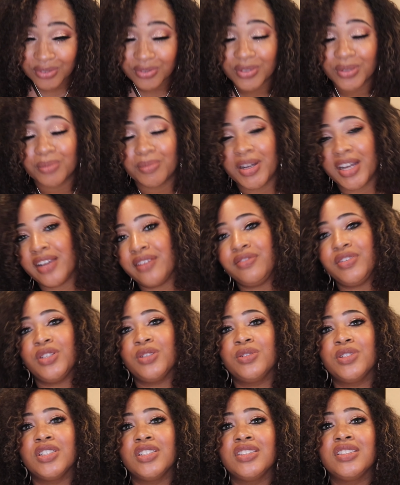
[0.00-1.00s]
for my
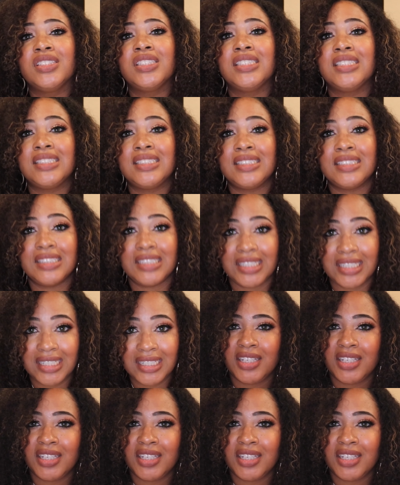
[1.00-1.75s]
viewers to see.